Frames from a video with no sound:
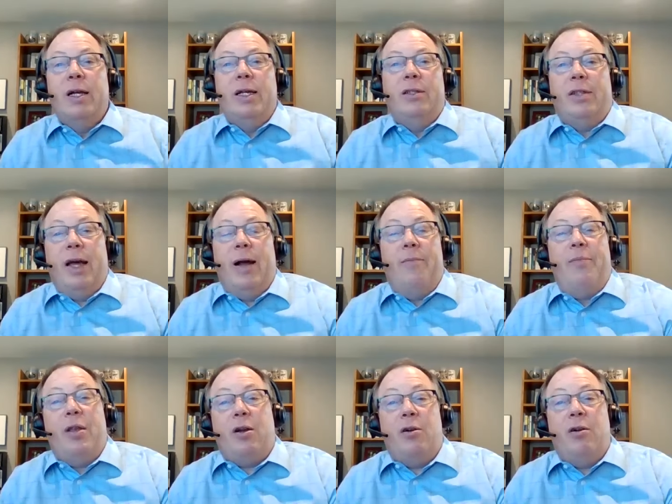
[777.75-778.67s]
is that
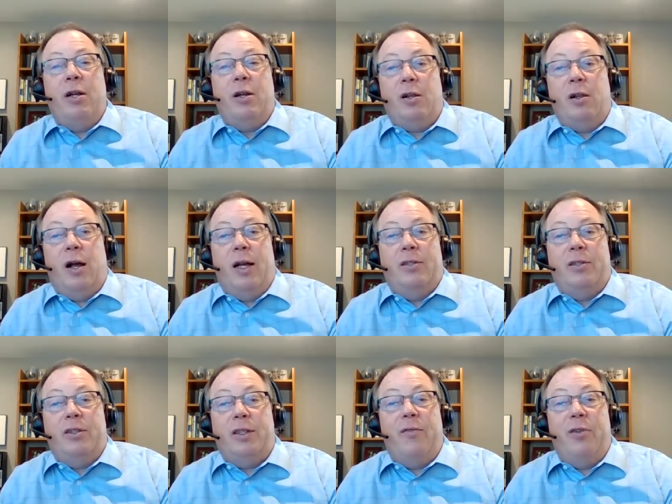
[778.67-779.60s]
the current clause,
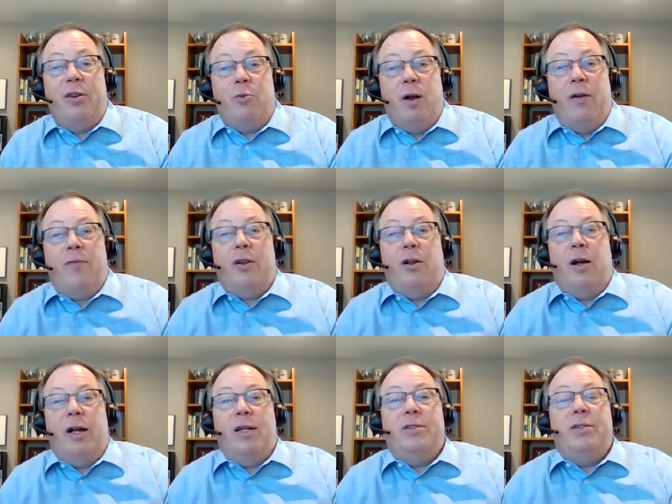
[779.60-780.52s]
the 7012
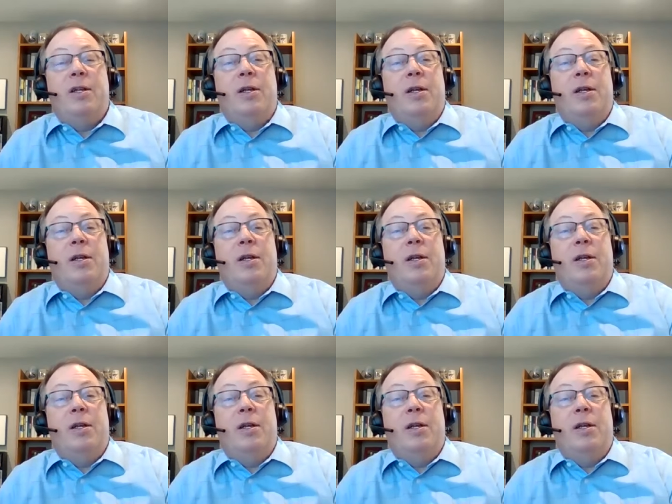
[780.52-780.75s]
clause